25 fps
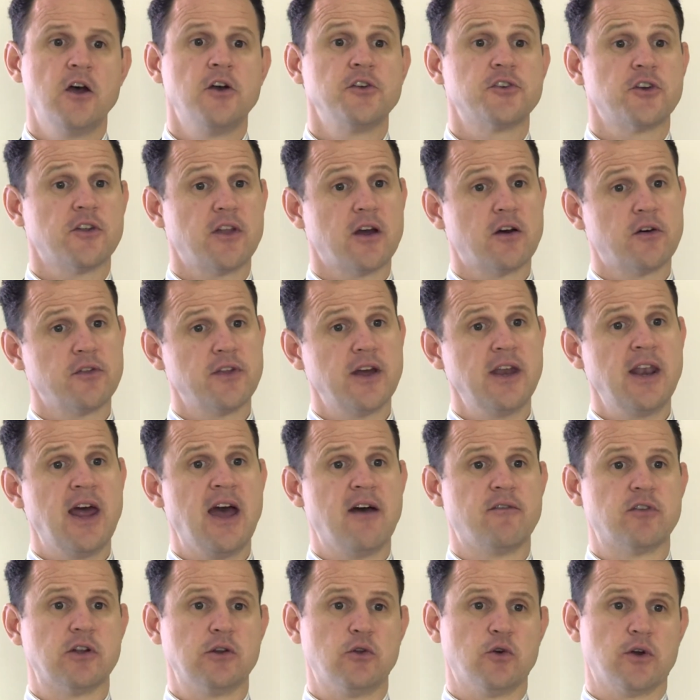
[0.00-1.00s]
So they'll then
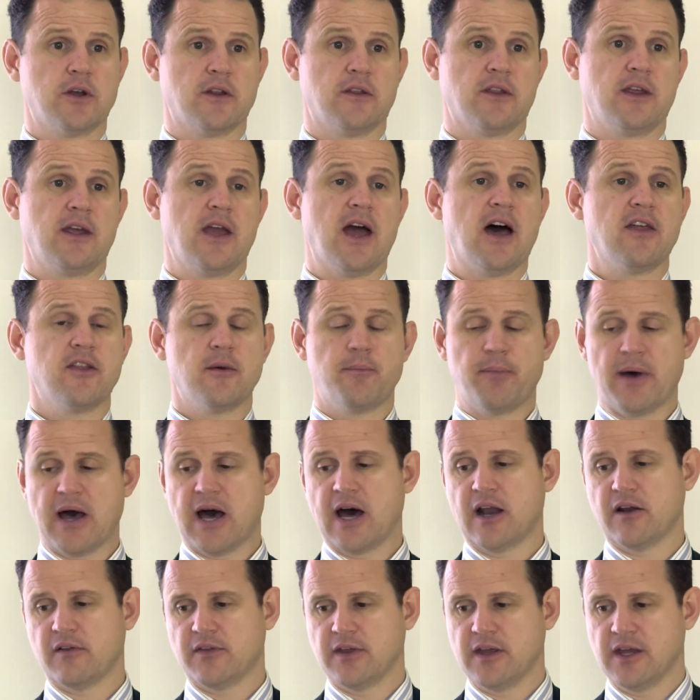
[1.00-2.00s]
have a look at the other
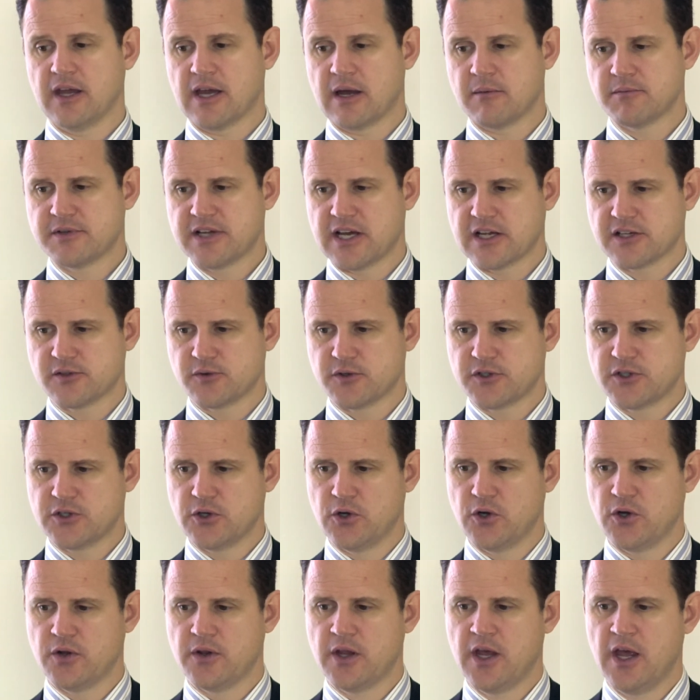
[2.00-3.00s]
part of the income tax
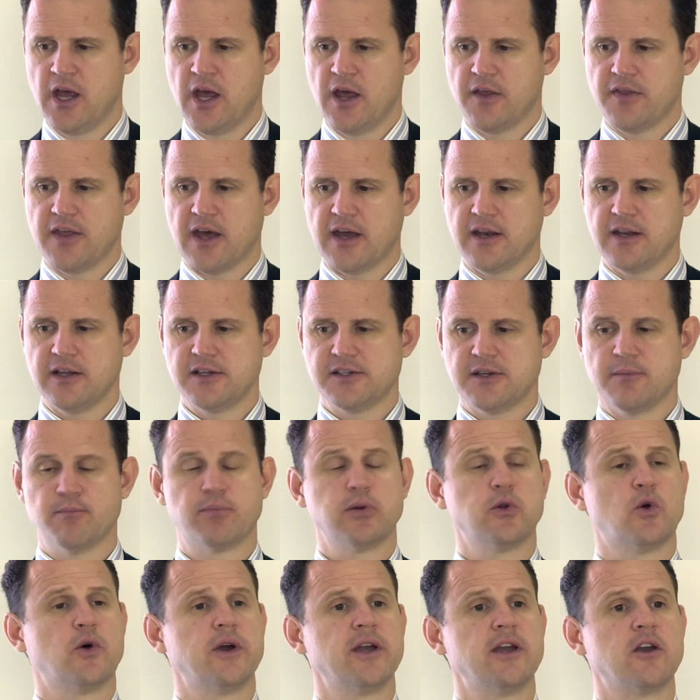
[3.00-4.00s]
return, that is
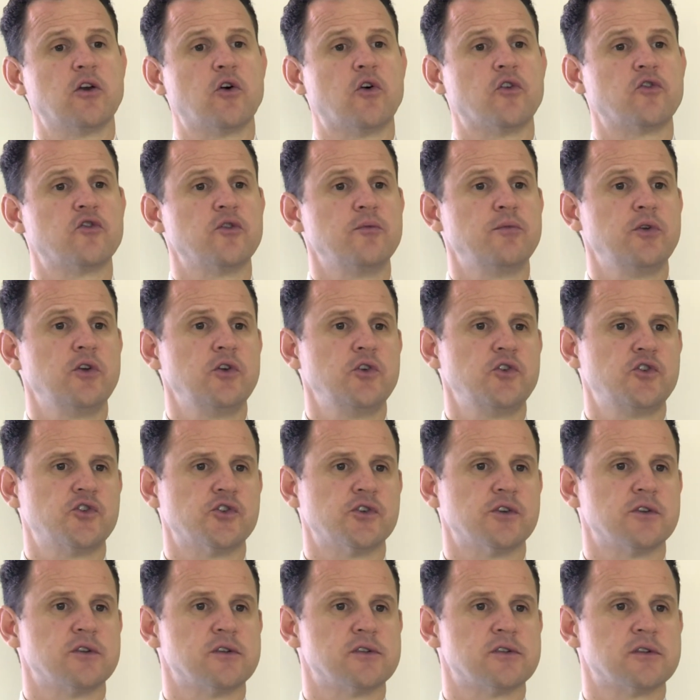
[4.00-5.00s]
employee
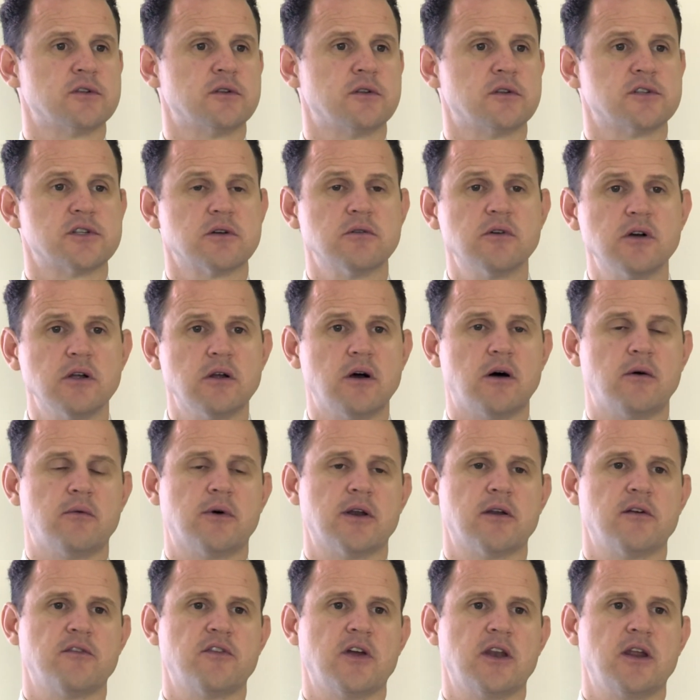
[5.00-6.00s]
contributions. So, well, I
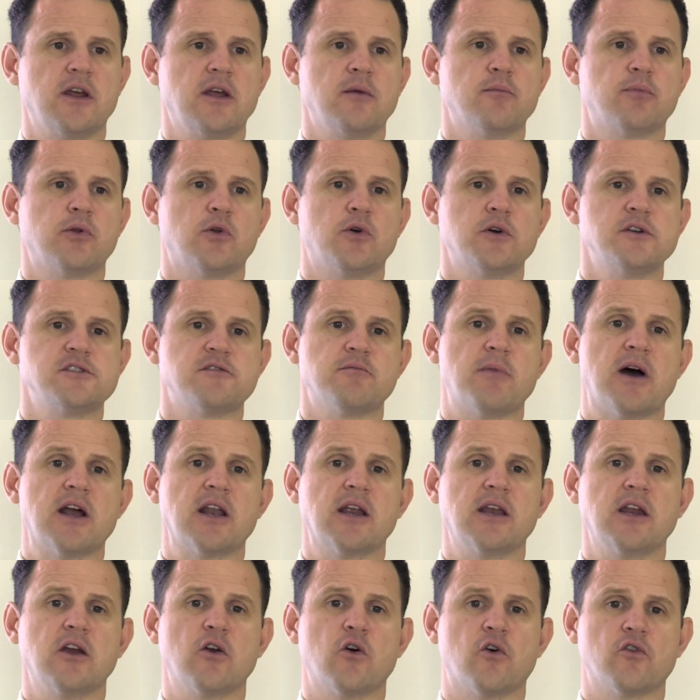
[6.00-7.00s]
wonder if any employees have made
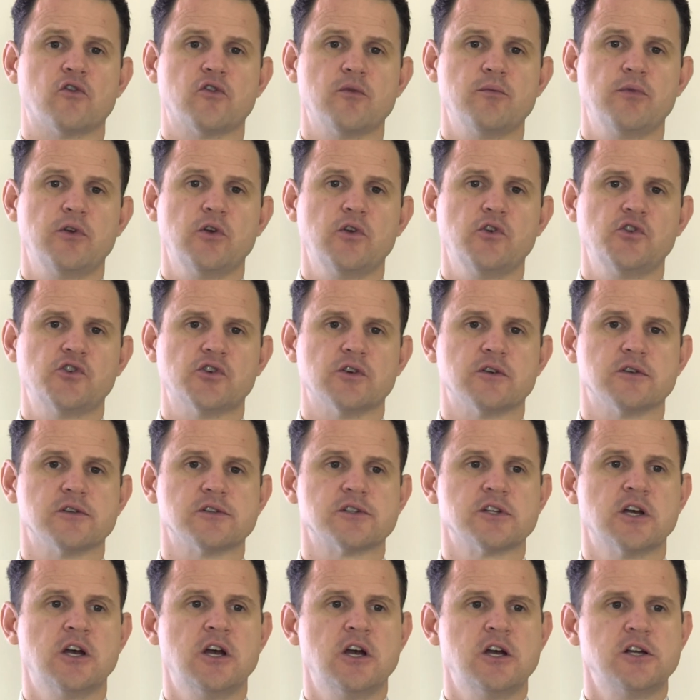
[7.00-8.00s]
any
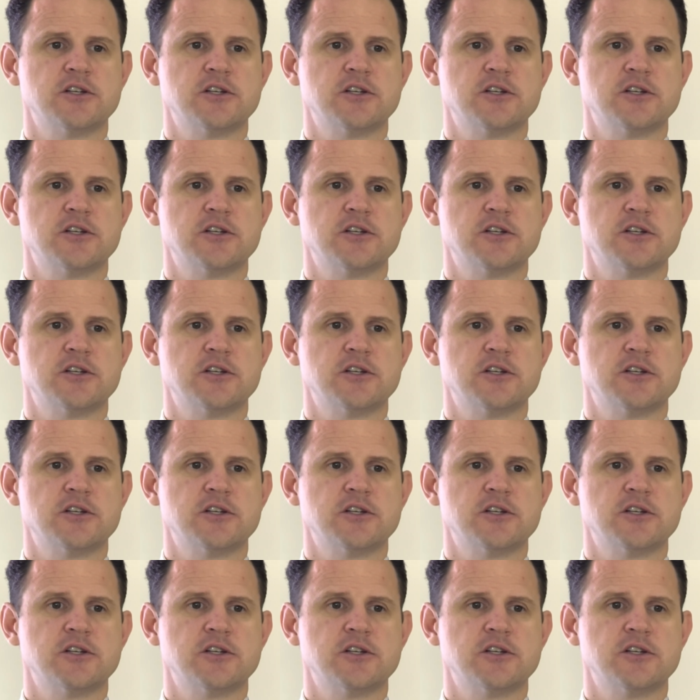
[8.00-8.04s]
contributions.